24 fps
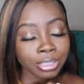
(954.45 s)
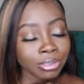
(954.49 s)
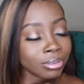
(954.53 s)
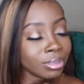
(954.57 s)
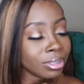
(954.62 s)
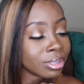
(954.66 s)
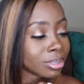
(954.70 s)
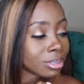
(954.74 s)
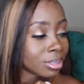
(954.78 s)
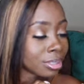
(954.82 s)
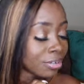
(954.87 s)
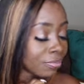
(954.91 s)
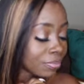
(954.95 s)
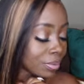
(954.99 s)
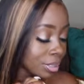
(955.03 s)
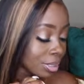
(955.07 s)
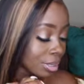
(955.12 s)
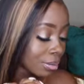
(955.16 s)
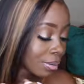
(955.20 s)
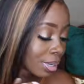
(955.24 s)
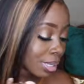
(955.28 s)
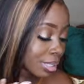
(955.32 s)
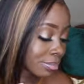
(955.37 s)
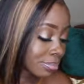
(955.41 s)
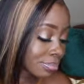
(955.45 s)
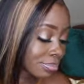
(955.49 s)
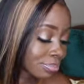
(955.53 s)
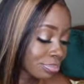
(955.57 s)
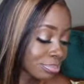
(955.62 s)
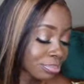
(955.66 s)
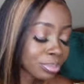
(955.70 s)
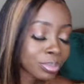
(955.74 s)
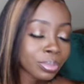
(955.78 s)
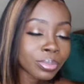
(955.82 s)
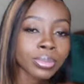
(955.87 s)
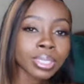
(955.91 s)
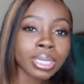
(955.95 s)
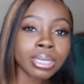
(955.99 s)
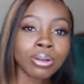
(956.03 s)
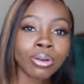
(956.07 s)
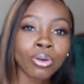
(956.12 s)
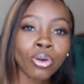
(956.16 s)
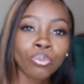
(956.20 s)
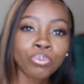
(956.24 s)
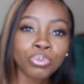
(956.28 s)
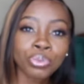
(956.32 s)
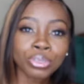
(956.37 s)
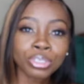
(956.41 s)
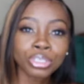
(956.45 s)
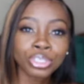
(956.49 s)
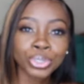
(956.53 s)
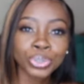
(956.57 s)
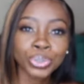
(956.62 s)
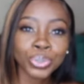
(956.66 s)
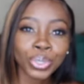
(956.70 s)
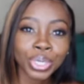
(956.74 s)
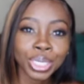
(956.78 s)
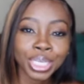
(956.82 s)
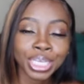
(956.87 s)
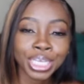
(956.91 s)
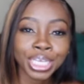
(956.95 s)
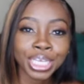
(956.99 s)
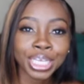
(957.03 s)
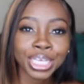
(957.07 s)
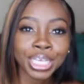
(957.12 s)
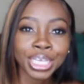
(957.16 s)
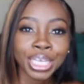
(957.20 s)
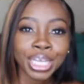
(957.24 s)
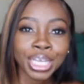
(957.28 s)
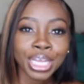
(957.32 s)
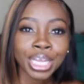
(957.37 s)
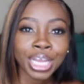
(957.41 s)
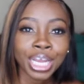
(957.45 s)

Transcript: You deserve it. All right, I hope you enjoy it.